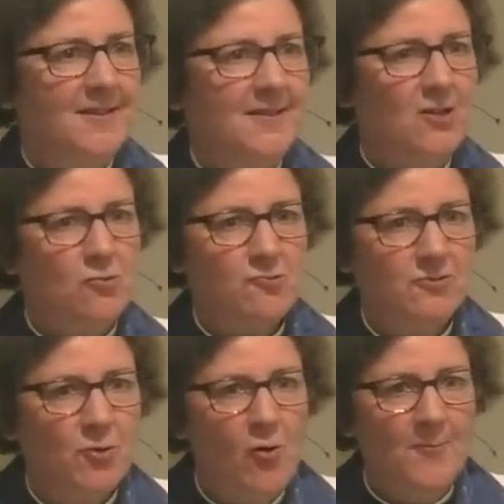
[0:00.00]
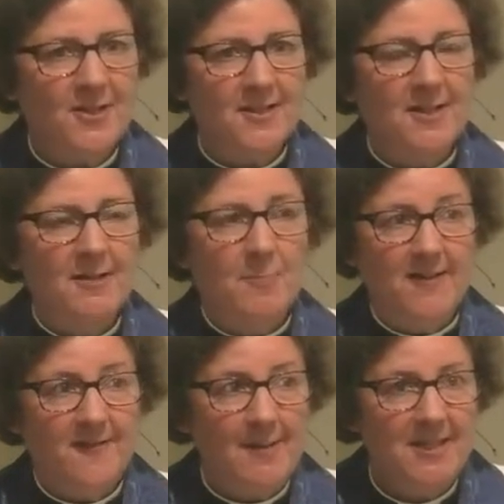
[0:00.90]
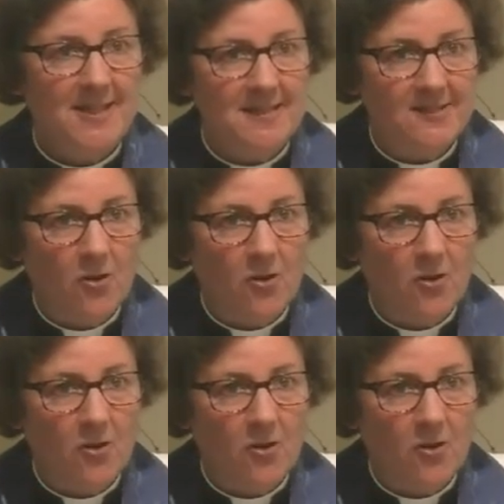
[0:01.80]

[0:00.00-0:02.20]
the cultural norm that my family needs